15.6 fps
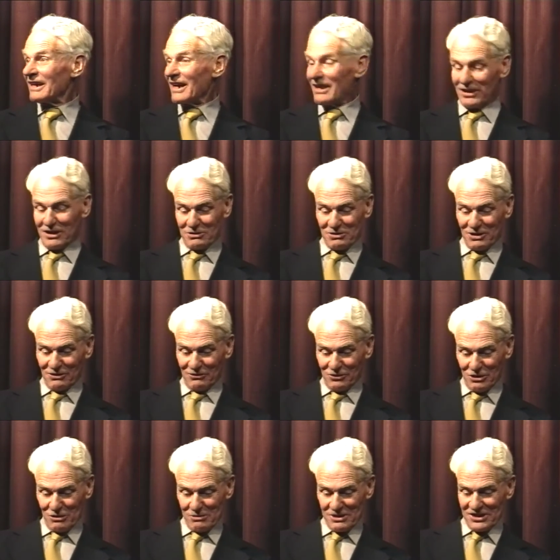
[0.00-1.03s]
And those were the
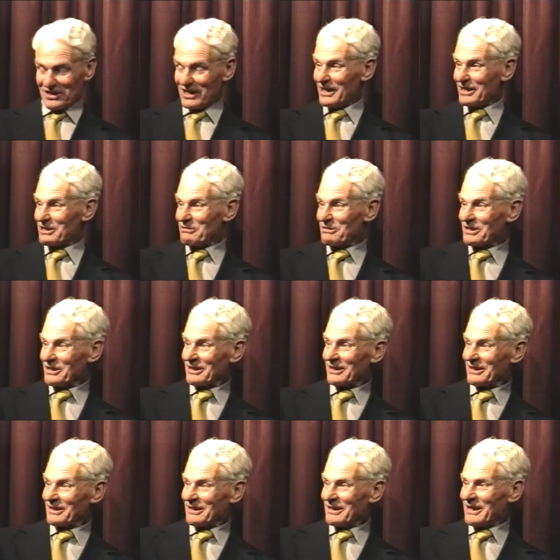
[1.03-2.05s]
four we started with.
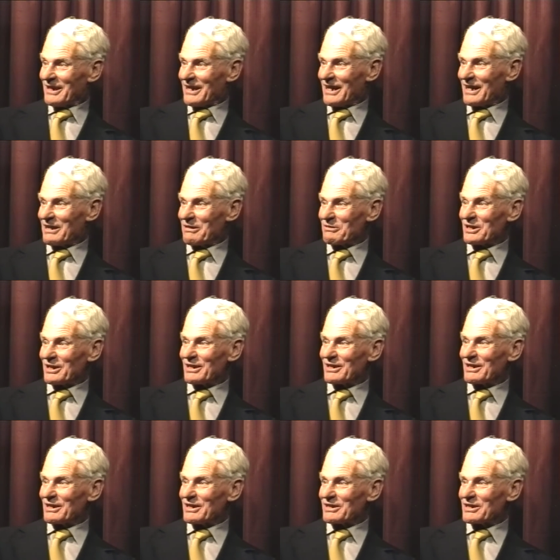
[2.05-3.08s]
And was,
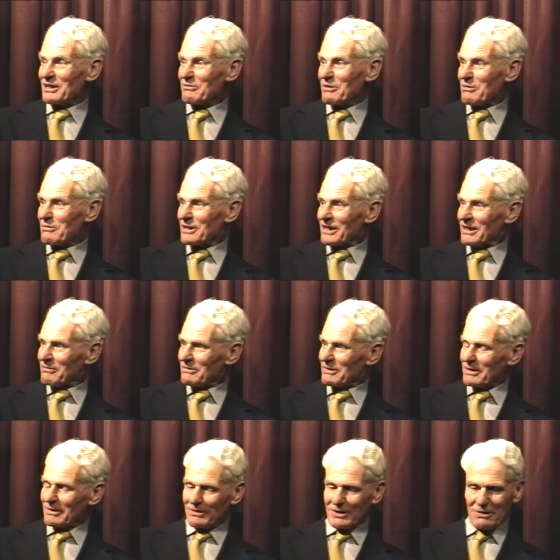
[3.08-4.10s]
so we were
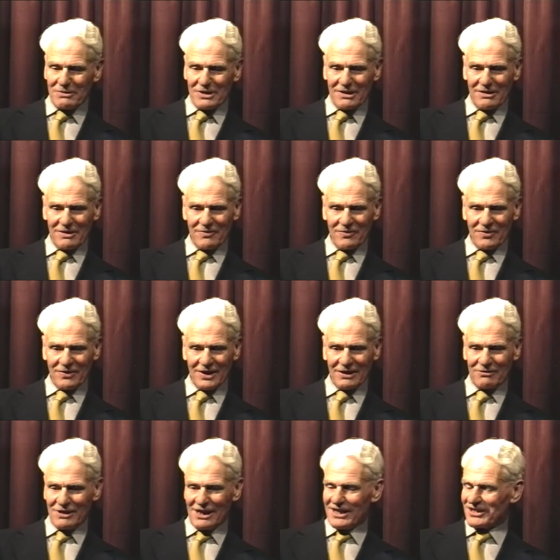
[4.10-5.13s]
we were
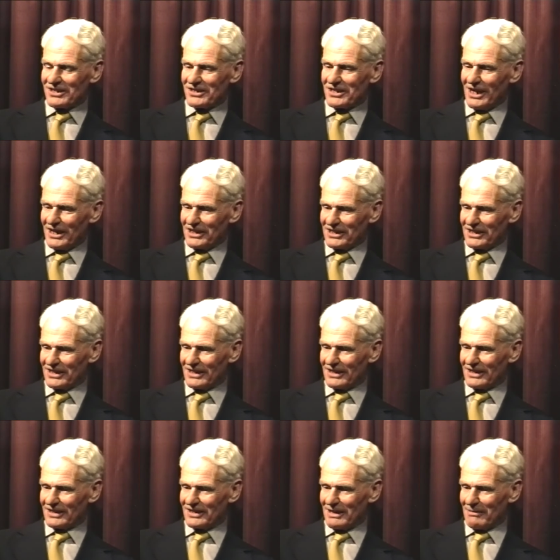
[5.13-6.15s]
it really
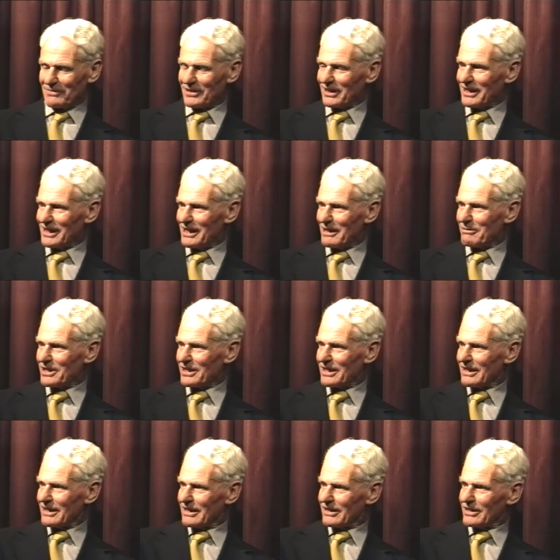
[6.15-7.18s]
started something here, with,
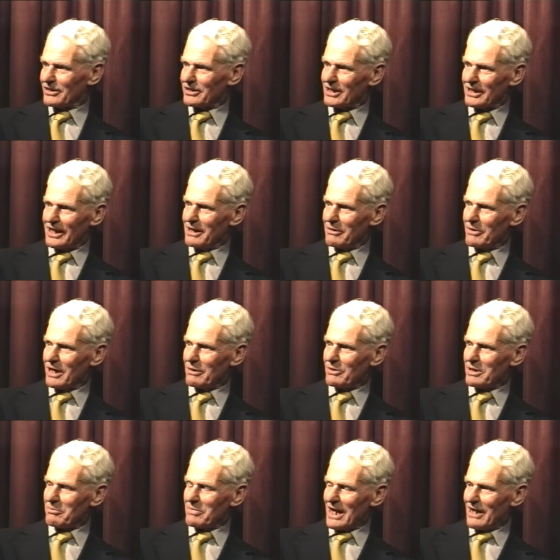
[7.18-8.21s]
not in any way
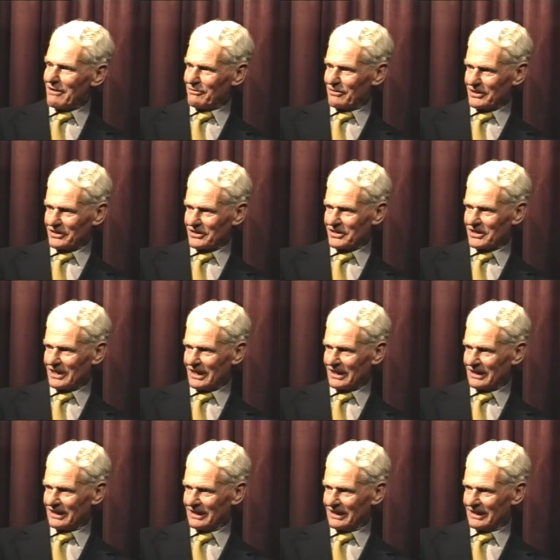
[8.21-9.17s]
we planned for it to start.